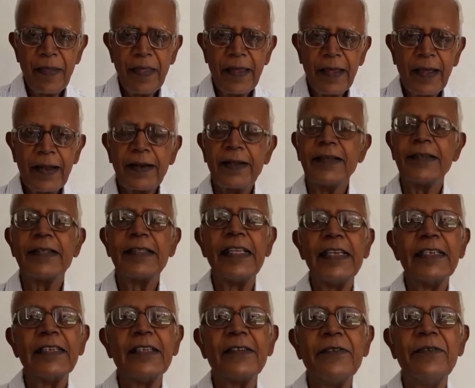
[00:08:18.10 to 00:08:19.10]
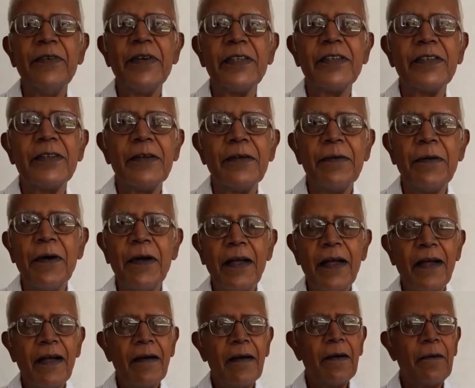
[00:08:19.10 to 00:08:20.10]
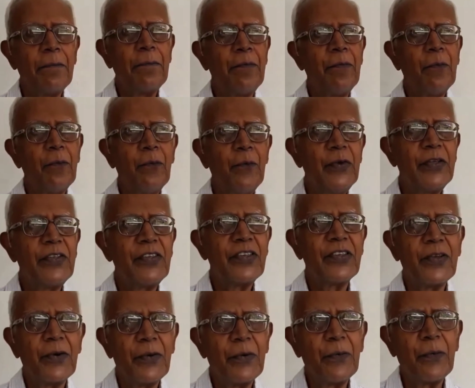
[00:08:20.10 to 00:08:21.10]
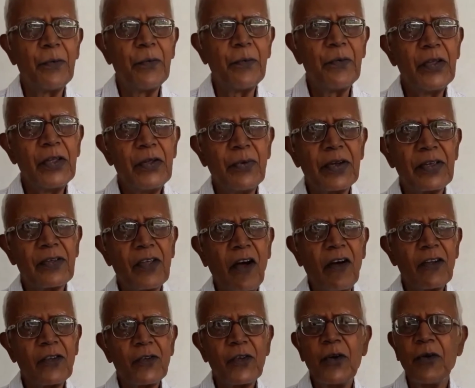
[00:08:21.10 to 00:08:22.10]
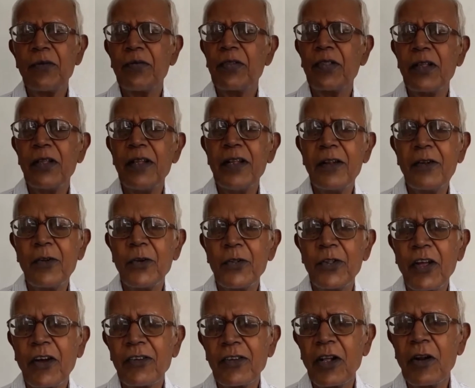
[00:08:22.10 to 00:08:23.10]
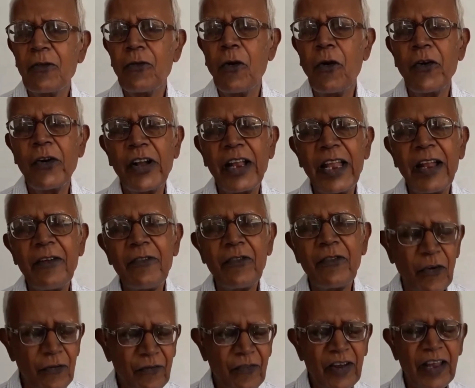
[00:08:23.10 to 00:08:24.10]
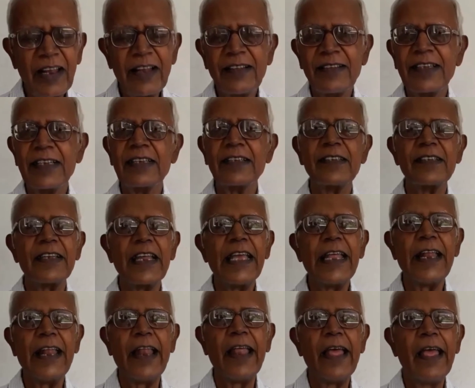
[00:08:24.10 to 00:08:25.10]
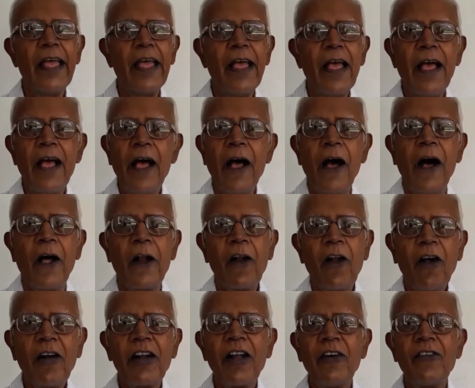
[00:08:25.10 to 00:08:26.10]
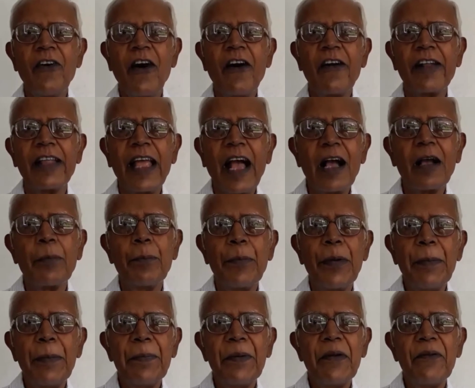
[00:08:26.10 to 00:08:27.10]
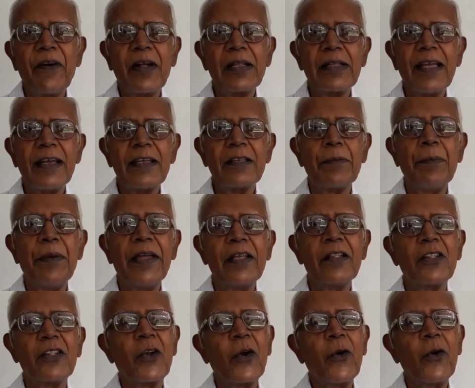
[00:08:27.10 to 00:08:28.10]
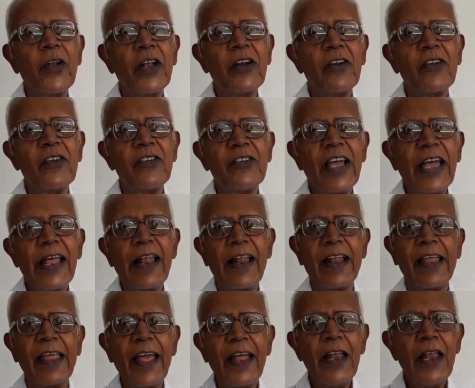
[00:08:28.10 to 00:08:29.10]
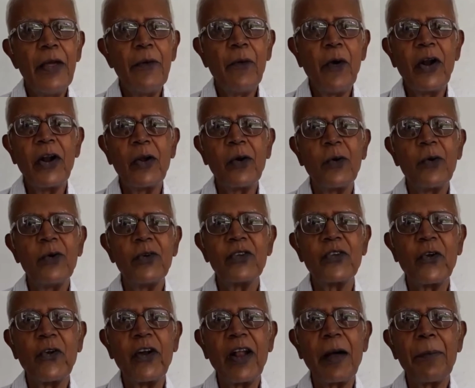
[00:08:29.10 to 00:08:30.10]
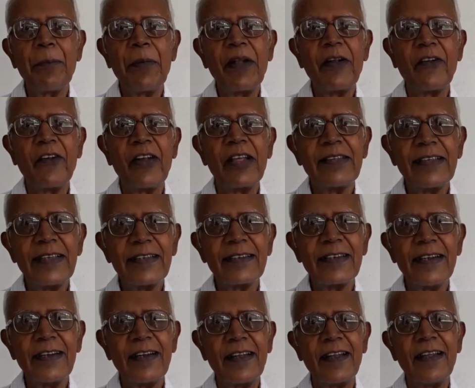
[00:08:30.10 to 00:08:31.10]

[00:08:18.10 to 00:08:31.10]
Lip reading: it is this which was also in 2014, 15, 16. A lot of our young people were just being thrown into jail. Anyone who stood up and resisted